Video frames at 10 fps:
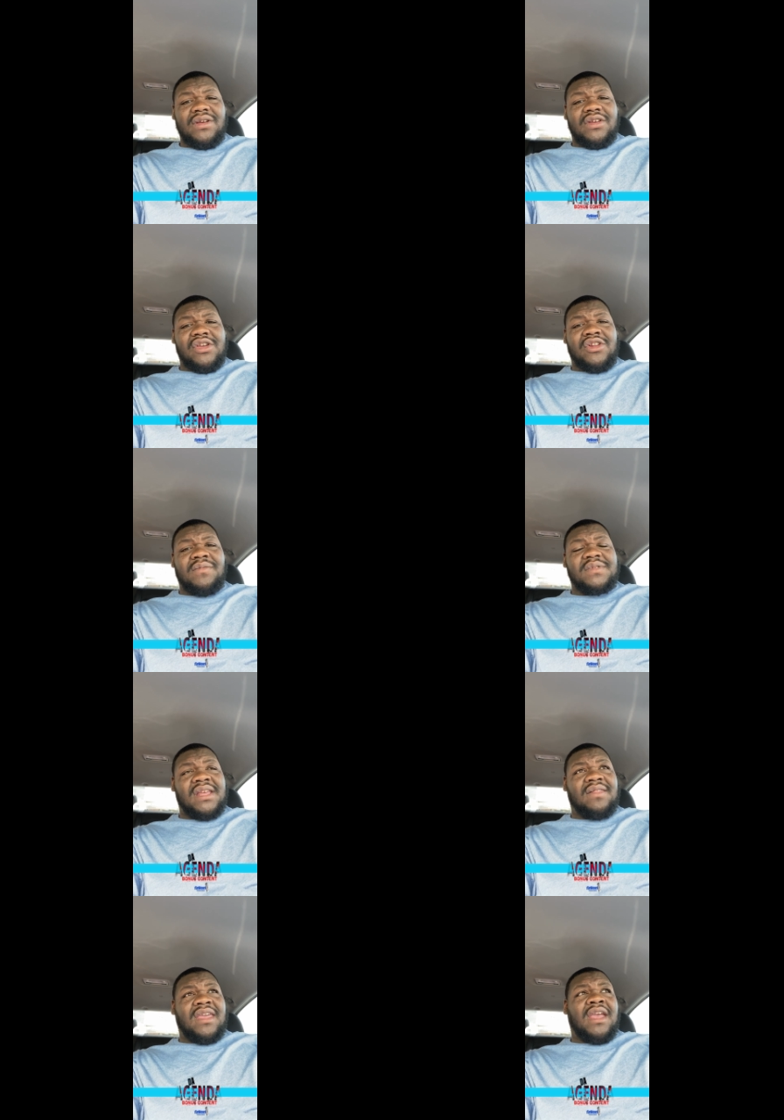You know what I'm
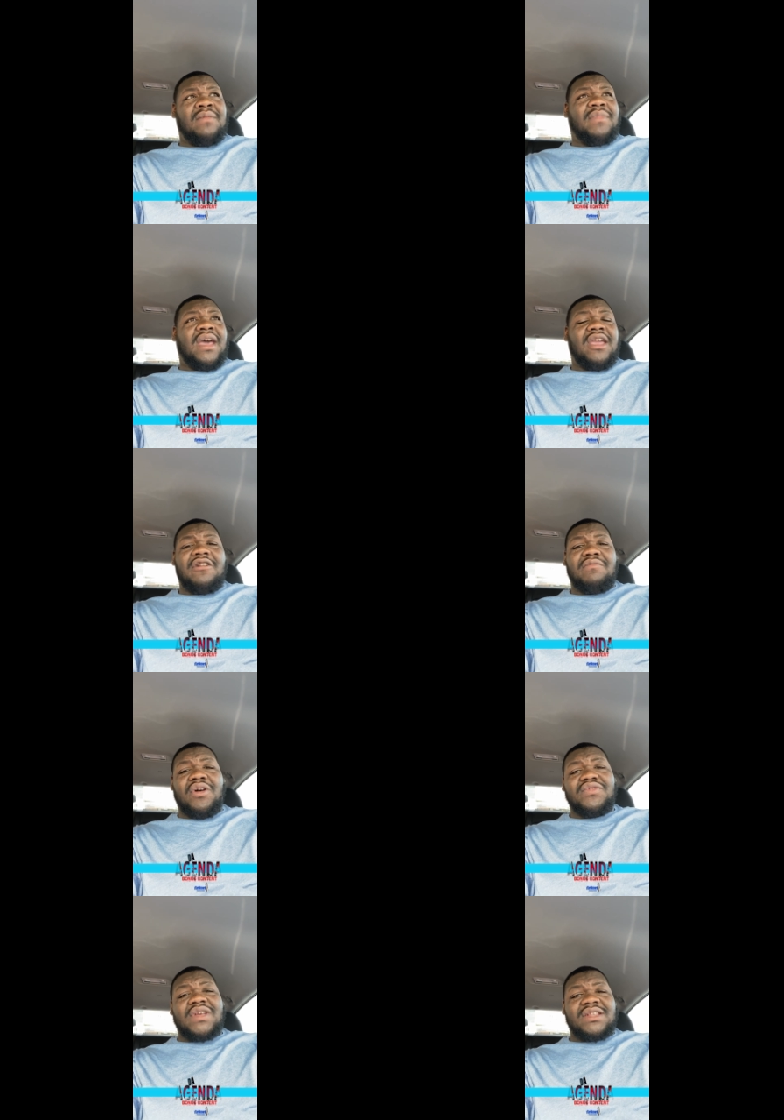saying? Then by hearing
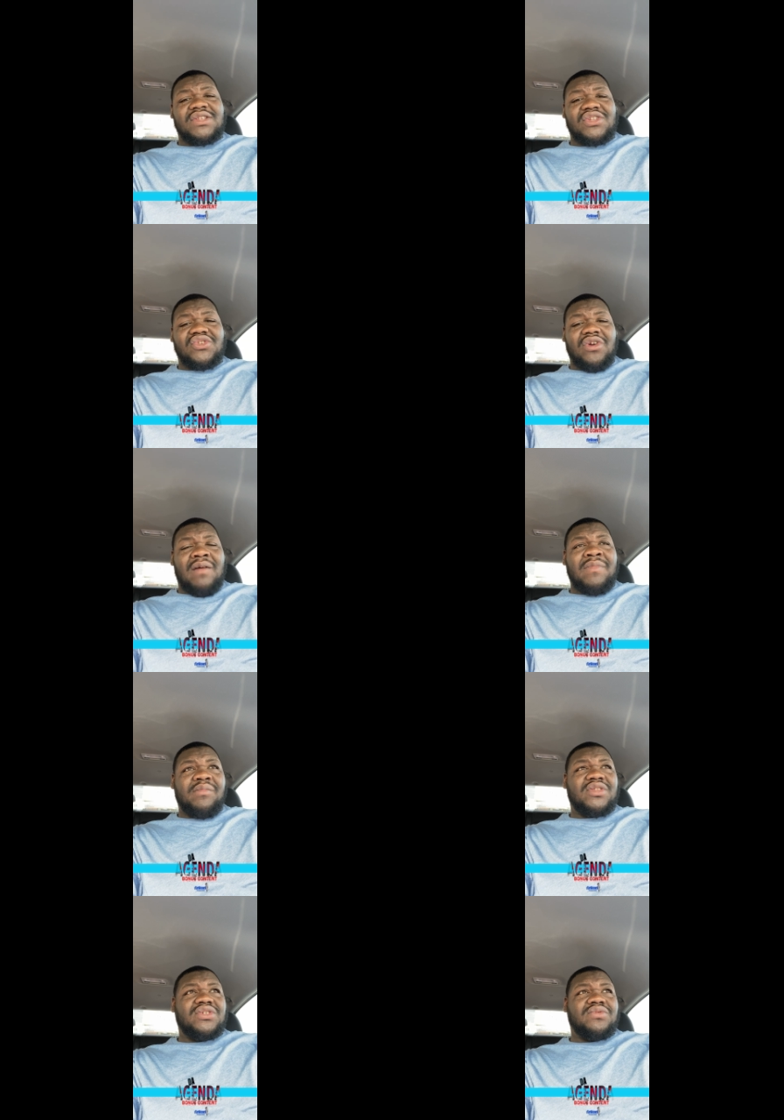both sides of the story, I'm
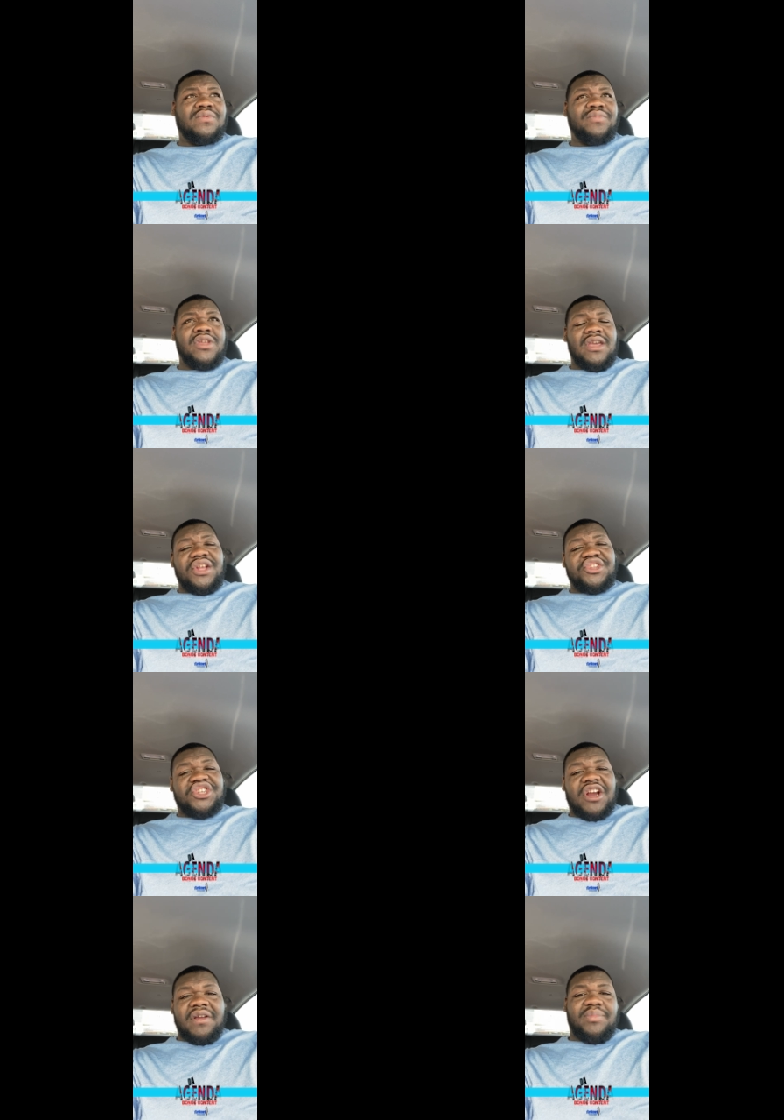able to
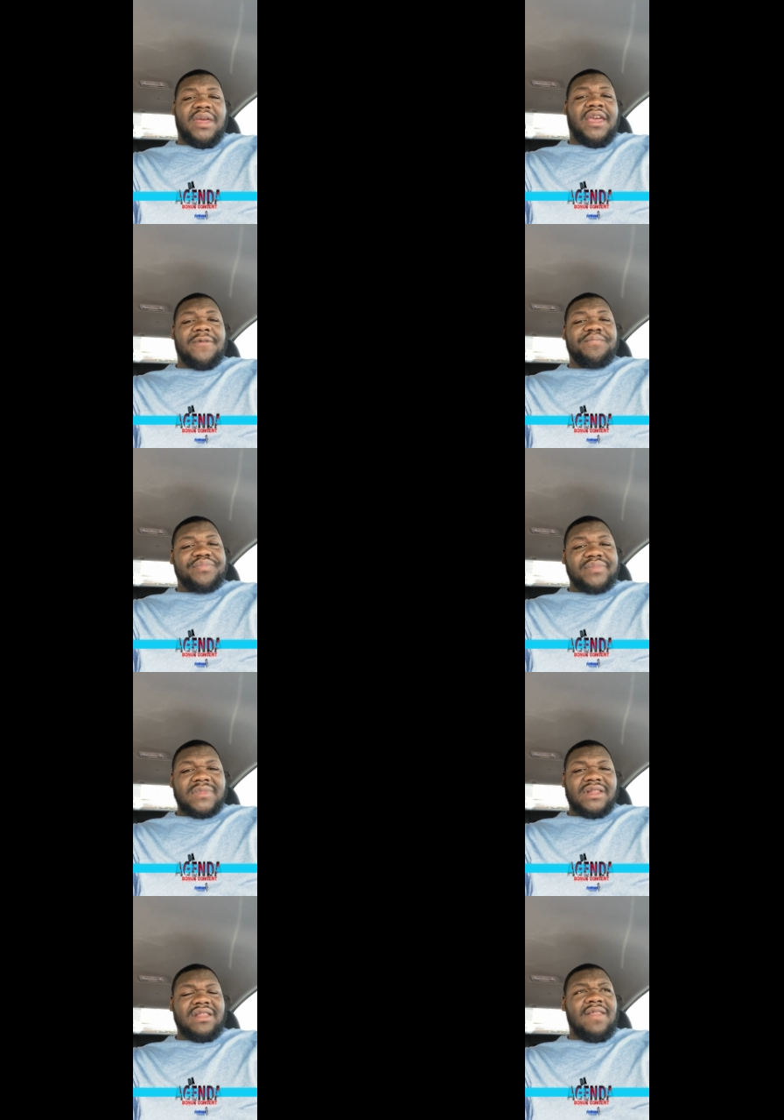cherry pick
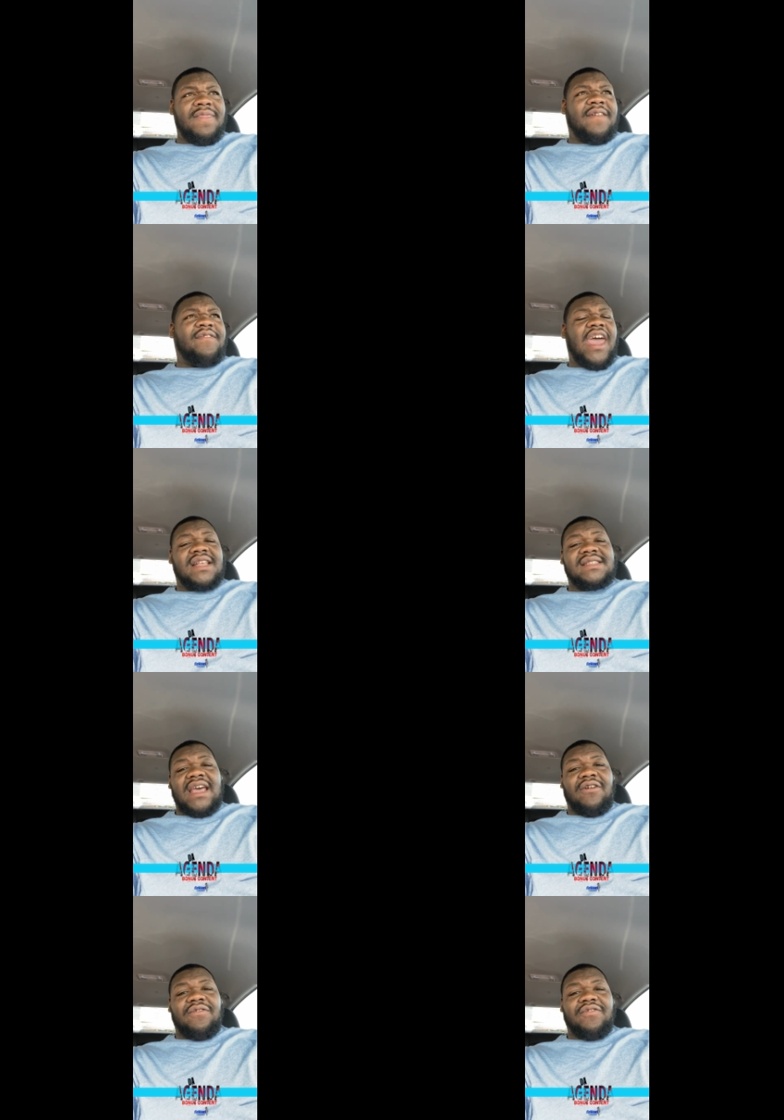the facts
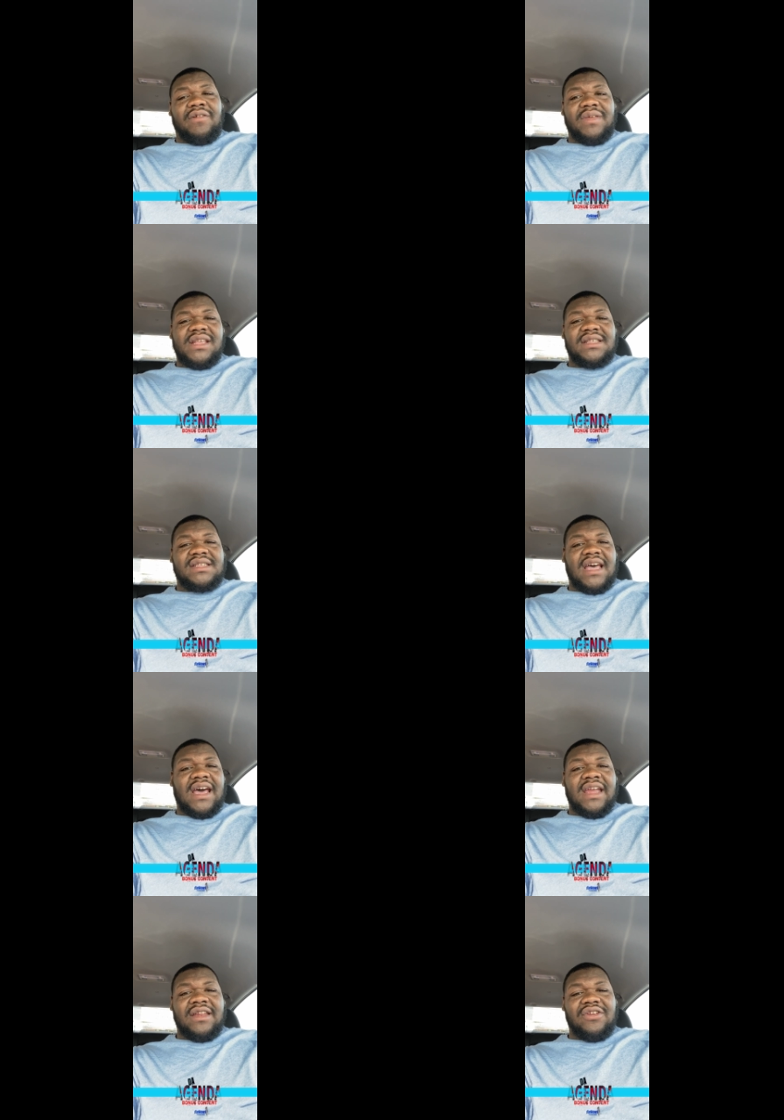out from each
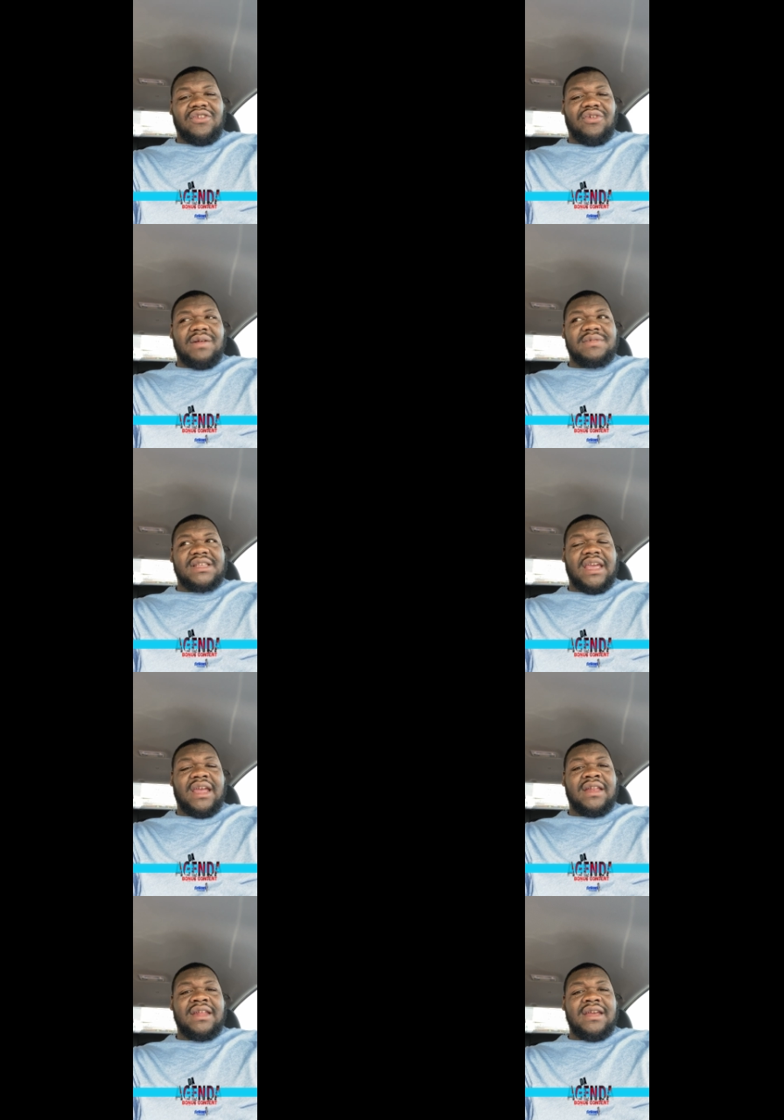side. You know what I'm
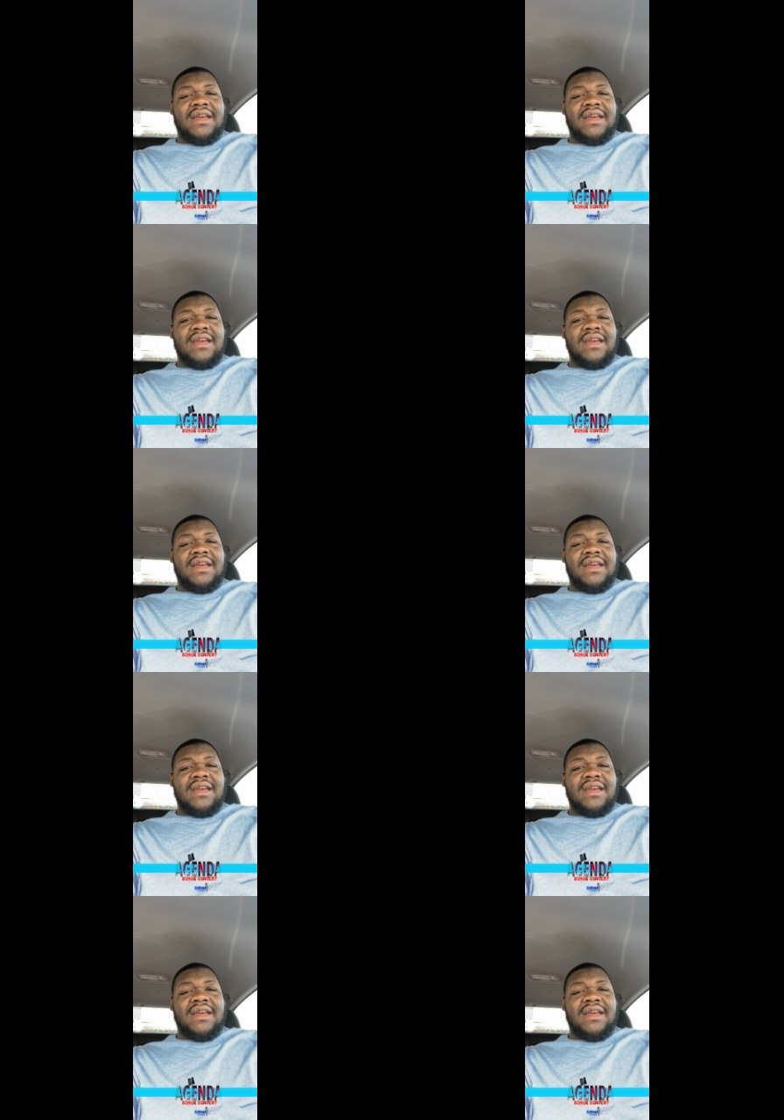saying?